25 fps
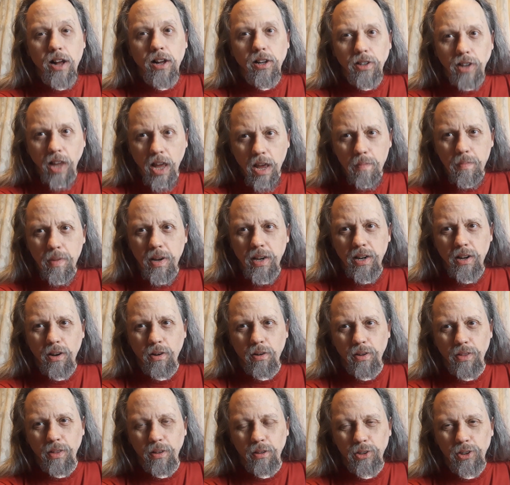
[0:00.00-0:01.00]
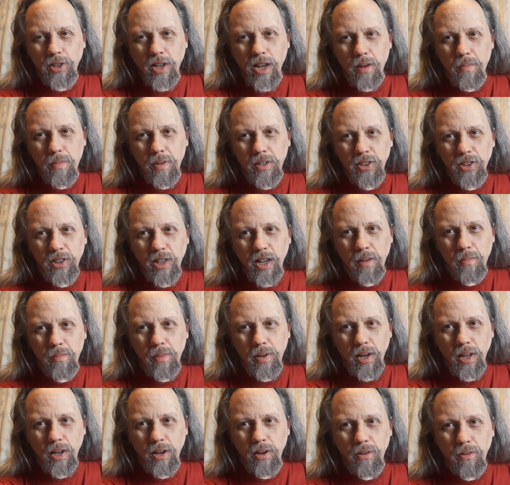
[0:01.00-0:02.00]
Let me know in those comments down
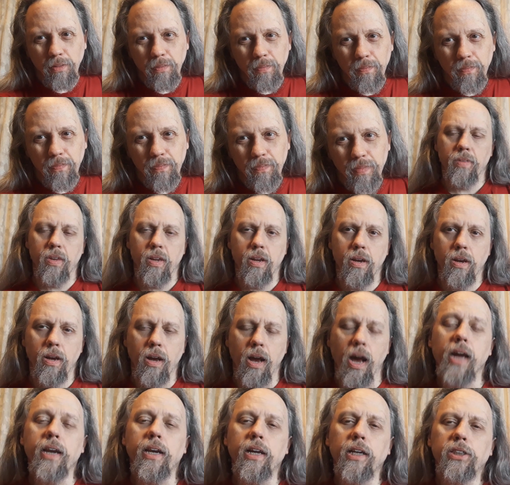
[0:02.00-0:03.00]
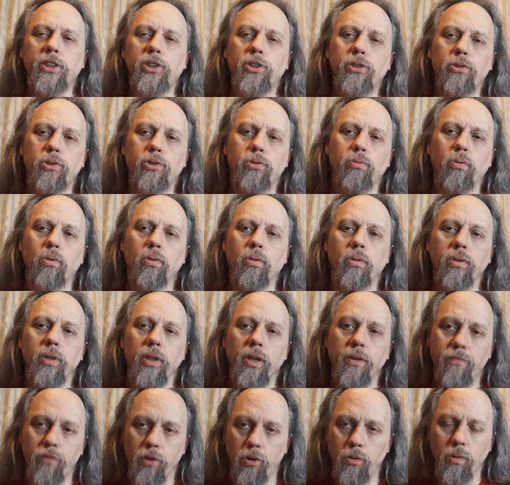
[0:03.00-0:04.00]
below. And as usual,
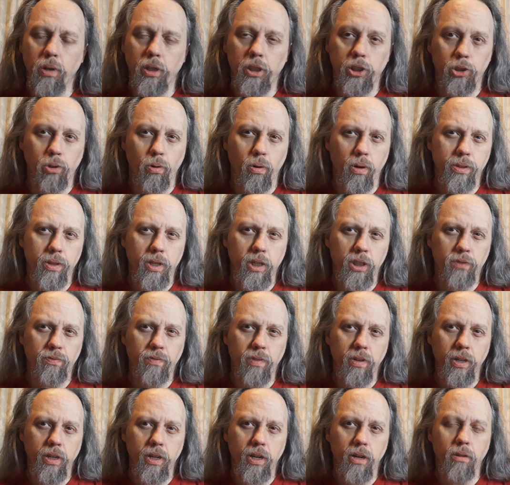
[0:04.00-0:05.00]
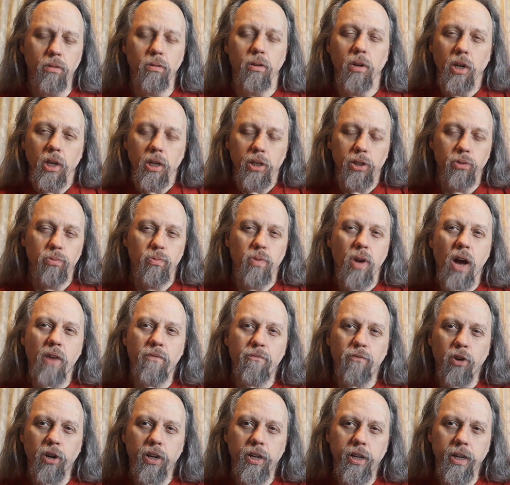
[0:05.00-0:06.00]
if you enjoyed this video, do
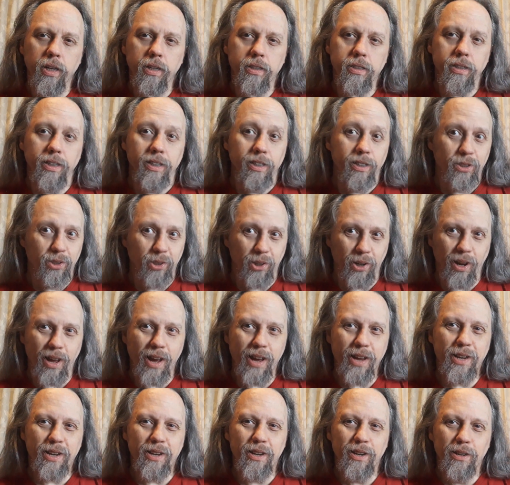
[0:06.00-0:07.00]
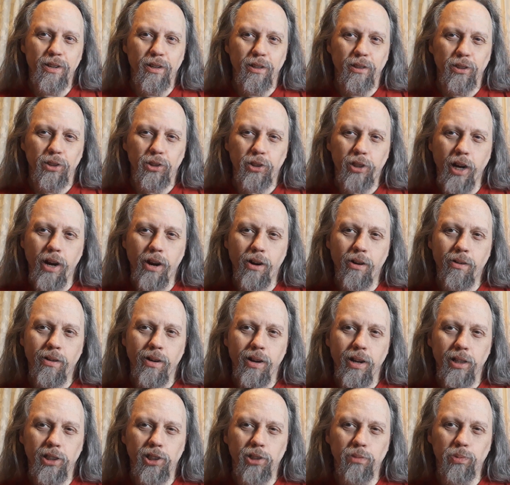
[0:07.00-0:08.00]
not forget to like, share,
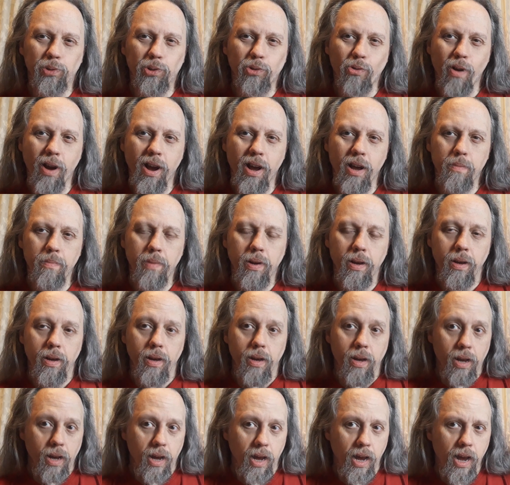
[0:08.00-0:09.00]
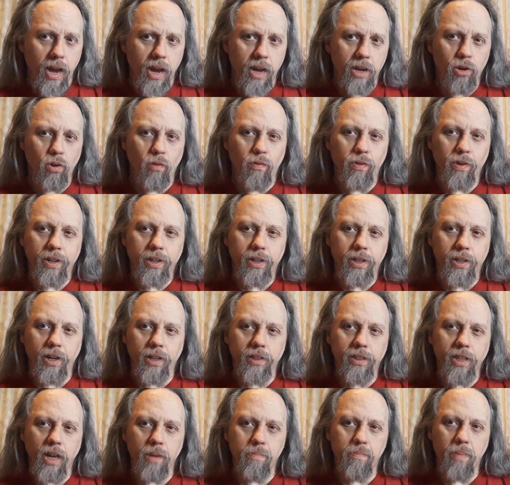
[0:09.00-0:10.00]
and subscribe. And don't forget to
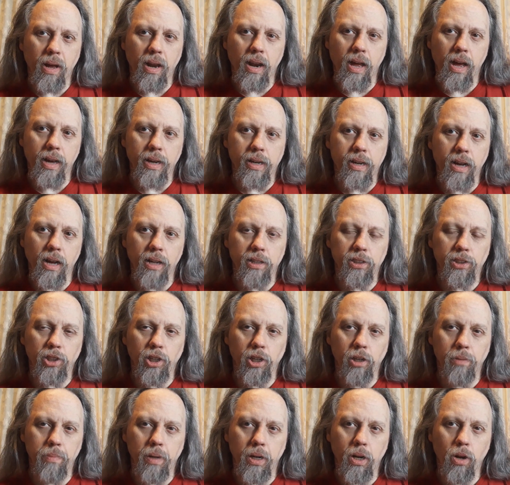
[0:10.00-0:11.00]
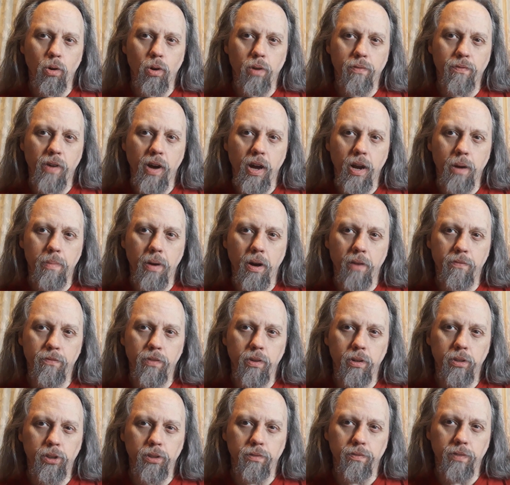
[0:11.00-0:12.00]
click that bell icon so you can be notified about
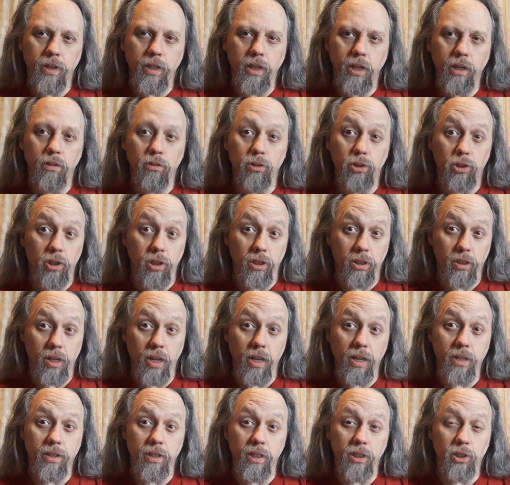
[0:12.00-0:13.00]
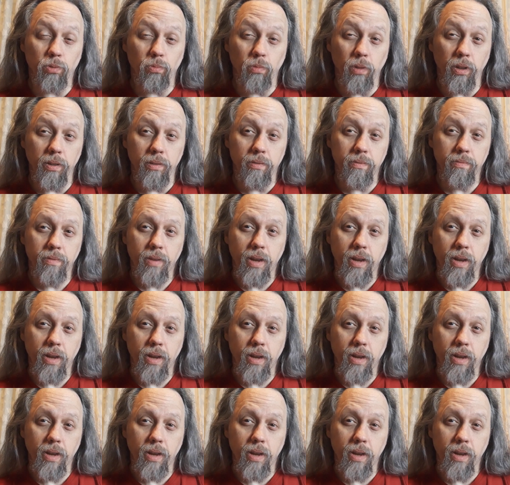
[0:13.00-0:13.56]
future videos just like this one.